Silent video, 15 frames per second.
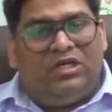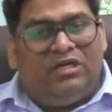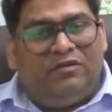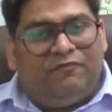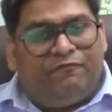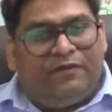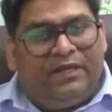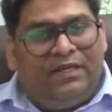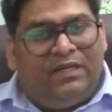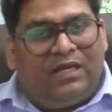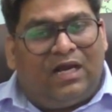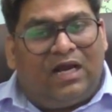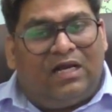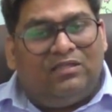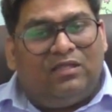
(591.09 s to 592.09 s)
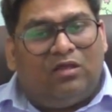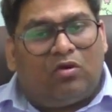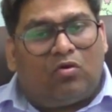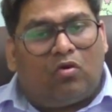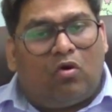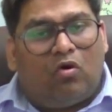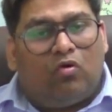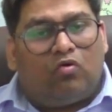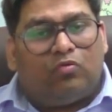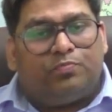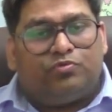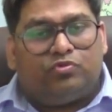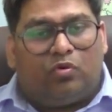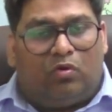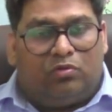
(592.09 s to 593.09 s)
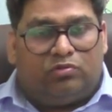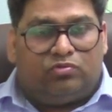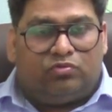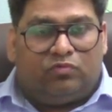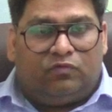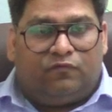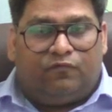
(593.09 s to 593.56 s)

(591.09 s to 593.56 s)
different other rock groups also.